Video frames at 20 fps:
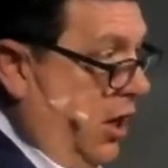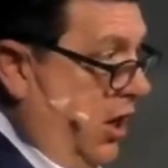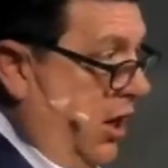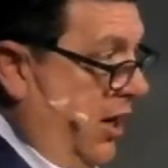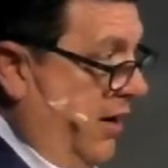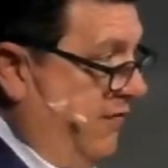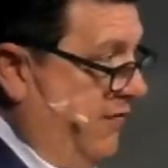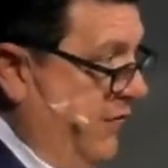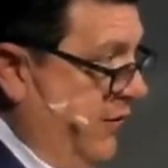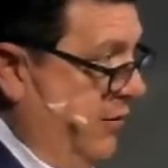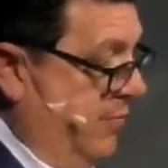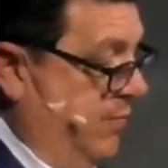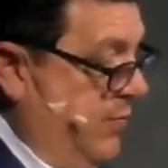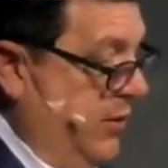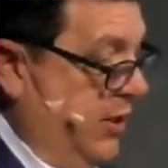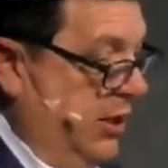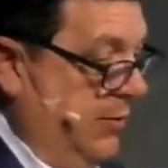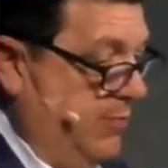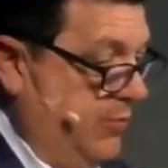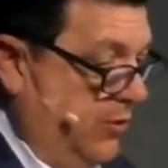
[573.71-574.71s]
Often
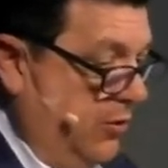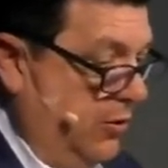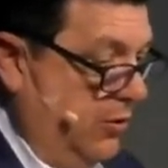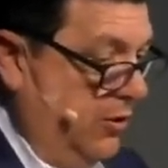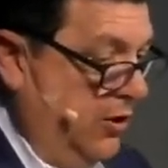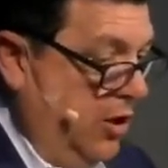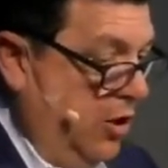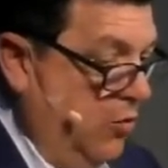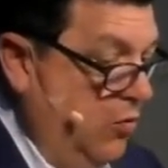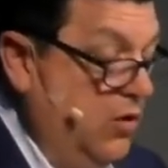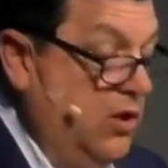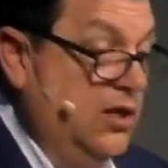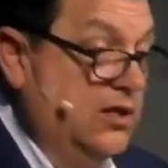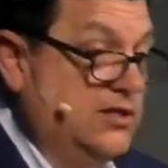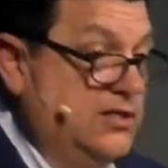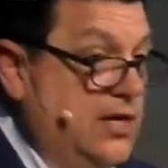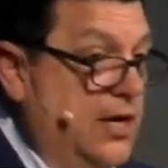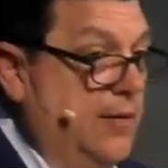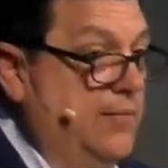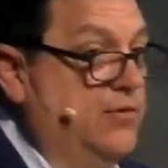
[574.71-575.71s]
people will
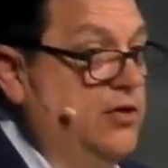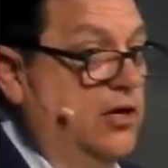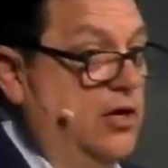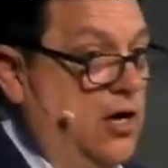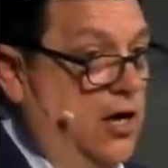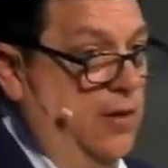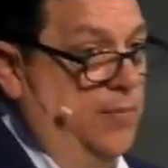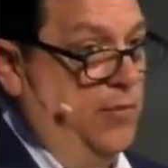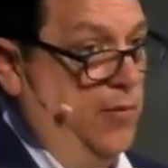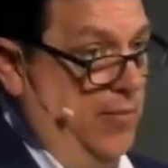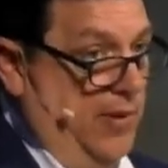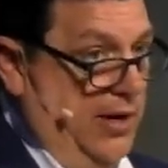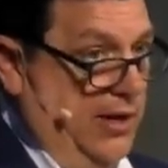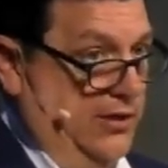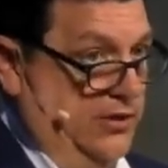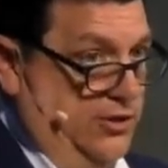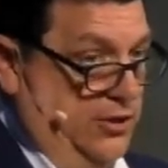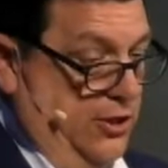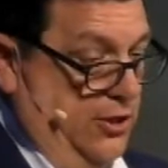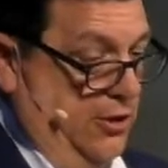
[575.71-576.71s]
attempt to
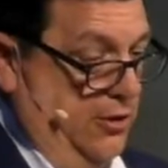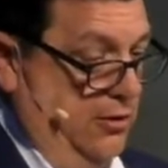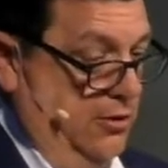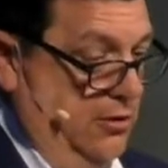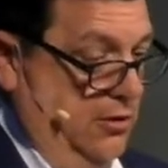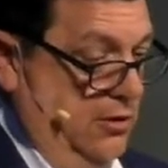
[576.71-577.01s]
compromise here.